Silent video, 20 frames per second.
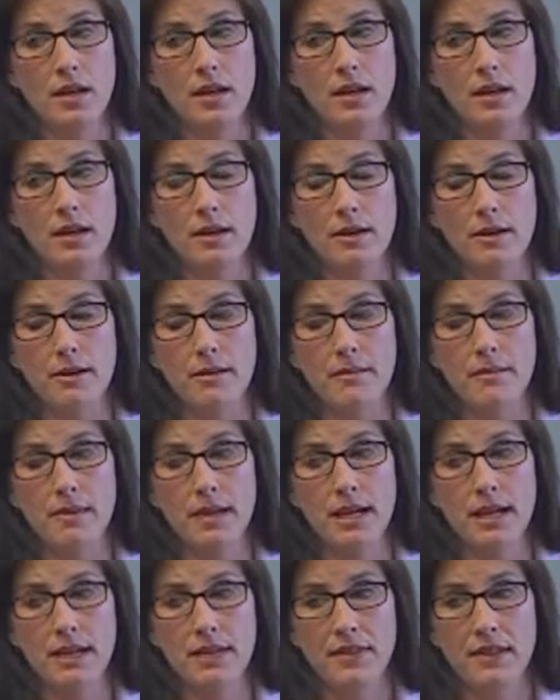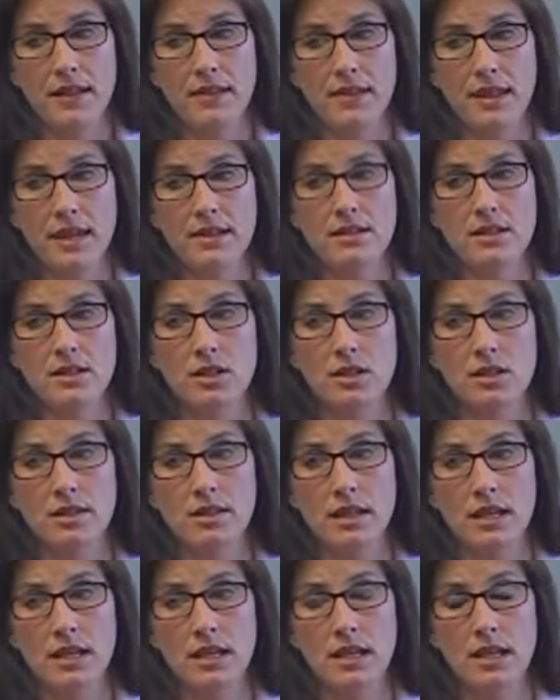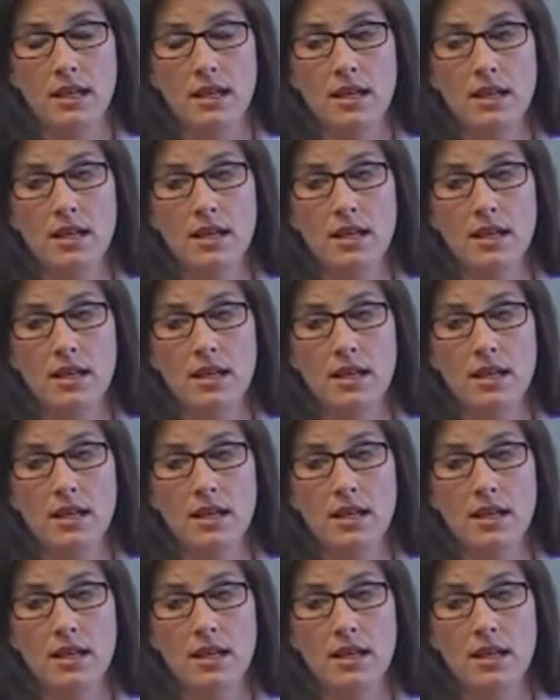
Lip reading: And I think that's a good thing.